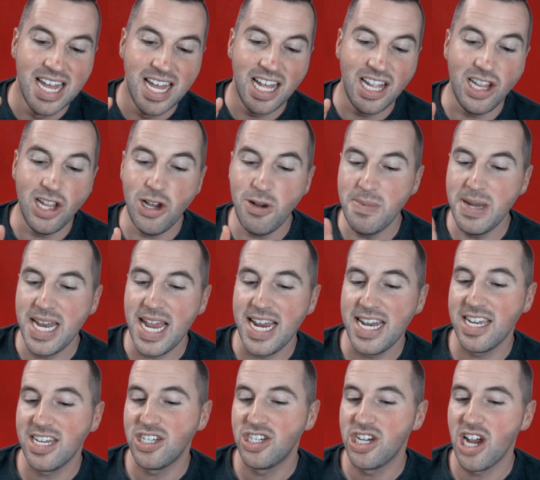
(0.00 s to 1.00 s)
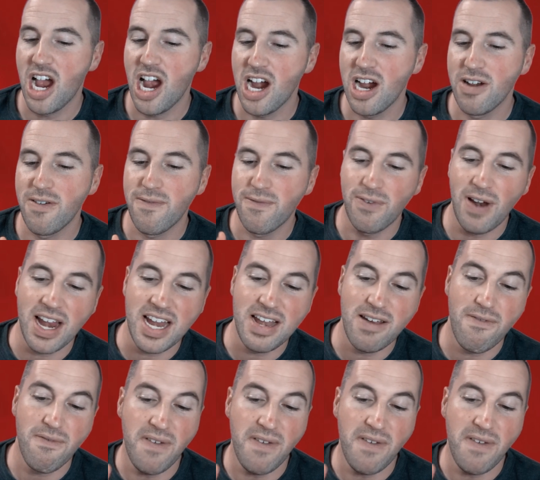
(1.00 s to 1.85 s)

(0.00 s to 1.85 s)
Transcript: illuminating charred, frightened